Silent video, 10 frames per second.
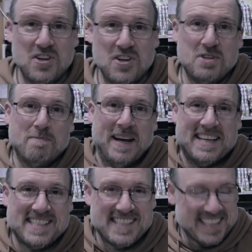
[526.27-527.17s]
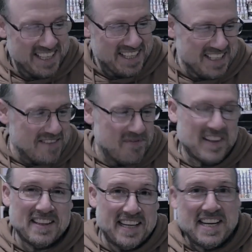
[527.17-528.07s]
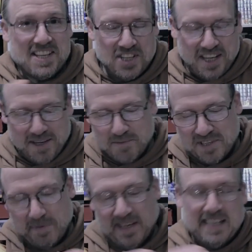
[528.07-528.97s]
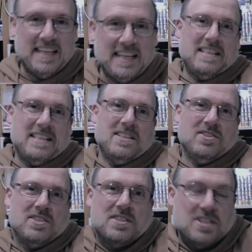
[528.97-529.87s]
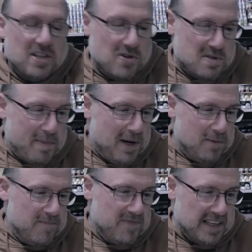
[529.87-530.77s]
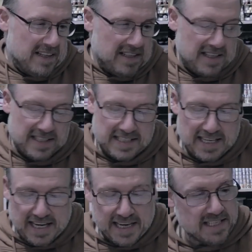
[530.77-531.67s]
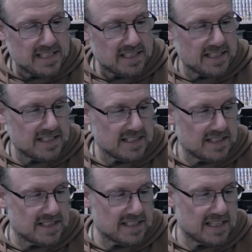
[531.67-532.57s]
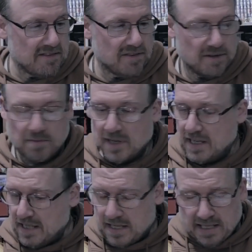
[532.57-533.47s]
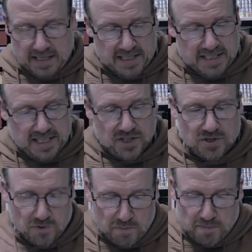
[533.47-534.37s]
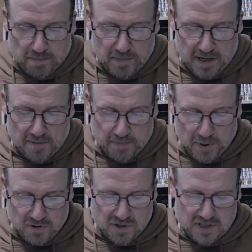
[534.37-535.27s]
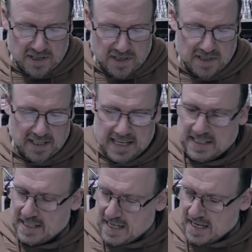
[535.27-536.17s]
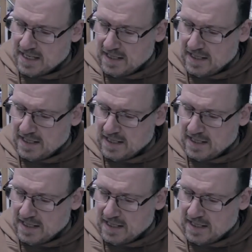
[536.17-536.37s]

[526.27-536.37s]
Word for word: fish-based lucky charms have been connected onto Tulu's belt uh, to aid and to, to give them additional uh, boost. So let's see